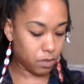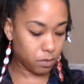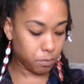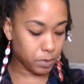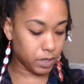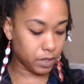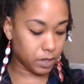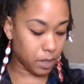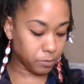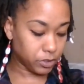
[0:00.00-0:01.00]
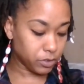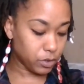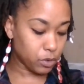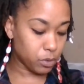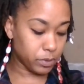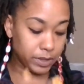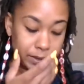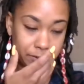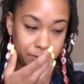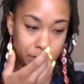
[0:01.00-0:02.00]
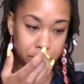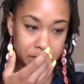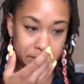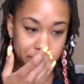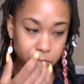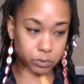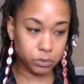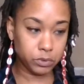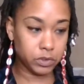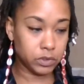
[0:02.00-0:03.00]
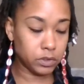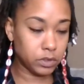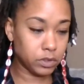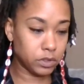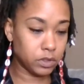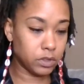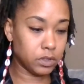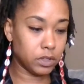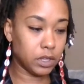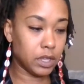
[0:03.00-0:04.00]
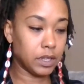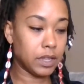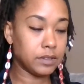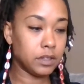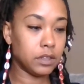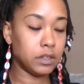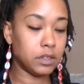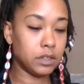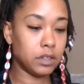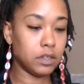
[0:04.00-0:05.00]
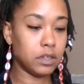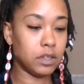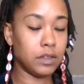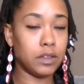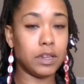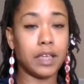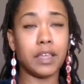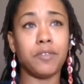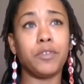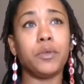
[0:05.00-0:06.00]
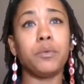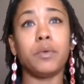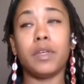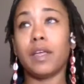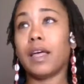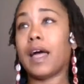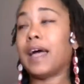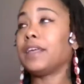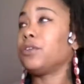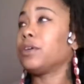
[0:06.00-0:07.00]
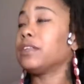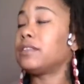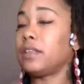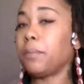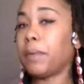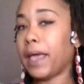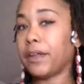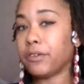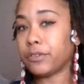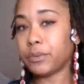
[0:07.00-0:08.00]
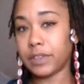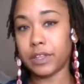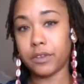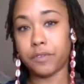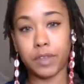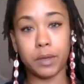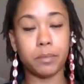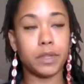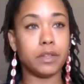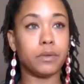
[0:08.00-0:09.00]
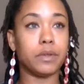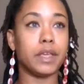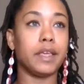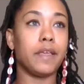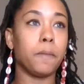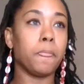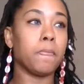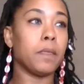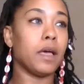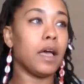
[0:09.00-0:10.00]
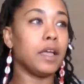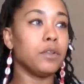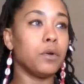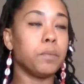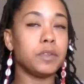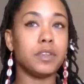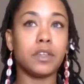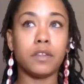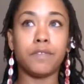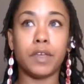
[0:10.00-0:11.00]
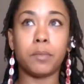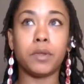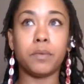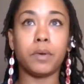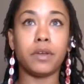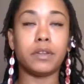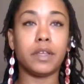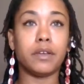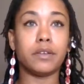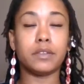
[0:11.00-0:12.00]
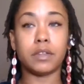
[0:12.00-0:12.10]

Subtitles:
But I'm just gonna go with healing family issues, and that's healing. Like, if you can see patterns within your family. Okay, I know a particular family where there's